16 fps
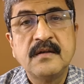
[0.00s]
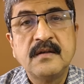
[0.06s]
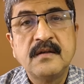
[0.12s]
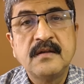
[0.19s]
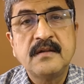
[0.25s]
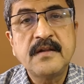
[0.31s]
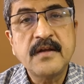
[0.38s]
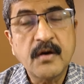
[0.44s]

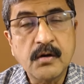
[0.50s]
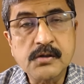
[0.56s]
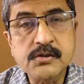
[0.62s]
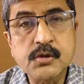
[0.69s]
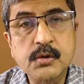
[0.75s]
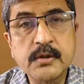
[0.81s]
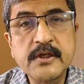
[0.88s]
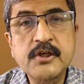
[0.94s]
They
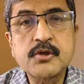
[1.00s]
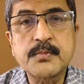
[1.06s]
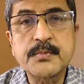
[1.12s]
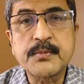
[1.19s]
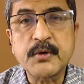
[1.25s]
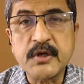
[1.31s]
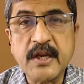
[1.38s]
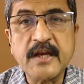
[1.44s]
also need to
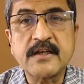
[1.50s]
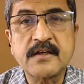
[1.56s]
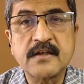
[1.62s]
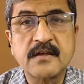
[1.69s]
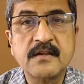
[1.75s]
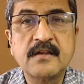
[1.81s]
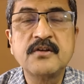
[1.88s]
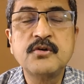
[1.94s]

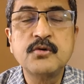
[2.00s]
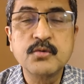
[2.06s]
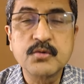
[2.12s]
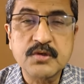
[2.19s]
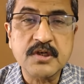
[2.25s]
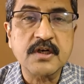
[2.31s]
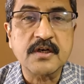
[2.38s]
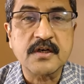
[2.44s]
protect the
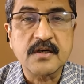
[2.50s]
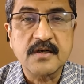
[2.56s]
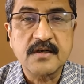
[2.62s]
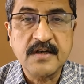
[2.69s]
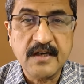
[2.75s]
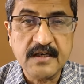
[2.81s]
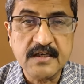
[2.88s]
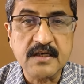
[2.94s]
user
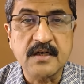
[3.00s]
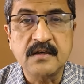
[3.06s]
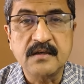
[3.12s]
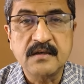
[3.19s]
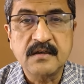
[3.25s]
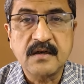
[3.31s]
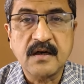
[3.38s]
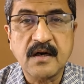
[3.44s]
data
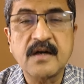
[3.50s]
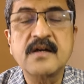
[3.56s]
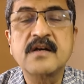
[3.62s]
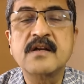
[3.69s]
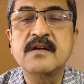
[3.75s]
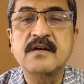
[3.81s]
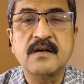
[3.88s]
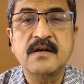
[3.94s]

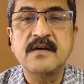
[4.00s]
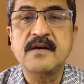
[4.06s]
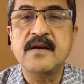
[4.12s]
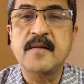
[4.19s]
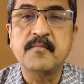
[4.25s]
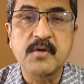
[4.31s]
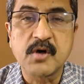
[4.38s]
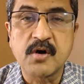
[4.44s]
under a
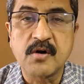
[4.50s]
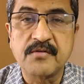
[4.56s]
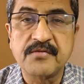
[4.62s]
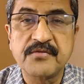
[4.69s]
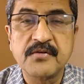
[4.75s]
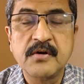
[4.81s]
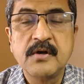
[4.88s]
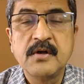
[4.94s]
number
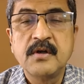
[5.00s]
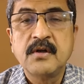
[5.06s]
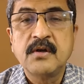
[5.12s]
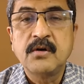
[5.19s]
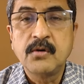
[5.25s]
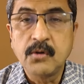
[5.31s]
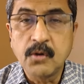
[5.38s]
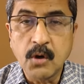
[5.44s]
of
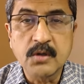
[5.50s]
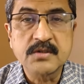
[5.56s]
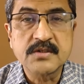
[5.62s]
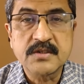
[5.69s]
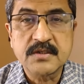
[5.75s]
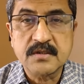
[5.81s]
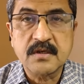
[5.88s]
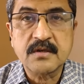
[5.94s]

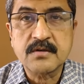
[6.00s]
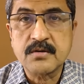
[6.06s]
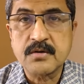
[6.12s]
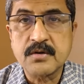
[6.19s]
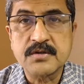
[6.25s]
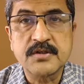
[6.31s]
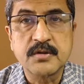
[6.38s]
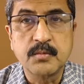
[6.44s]
laws
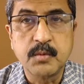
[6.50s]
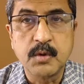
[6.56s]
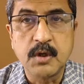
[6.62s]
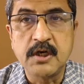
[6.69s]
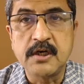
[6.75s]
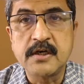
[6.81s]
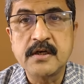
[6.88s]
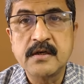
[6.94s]
across the
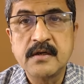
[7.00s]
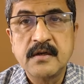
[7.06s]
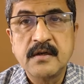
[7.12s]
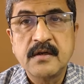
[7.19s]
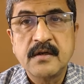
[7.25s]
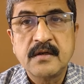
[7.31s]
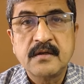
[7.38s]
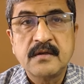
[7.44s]
world,
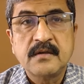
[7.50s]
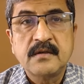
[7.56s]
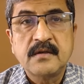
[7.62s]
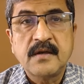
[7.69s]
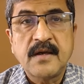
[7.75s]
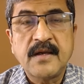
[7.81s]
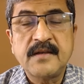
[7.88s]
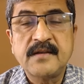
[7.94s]

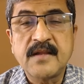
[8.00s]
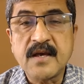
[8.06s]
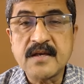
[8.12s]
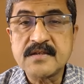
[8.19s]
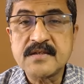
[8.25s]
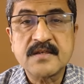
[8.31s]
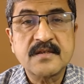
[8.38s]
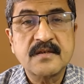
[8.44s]
and
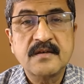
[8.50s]
thus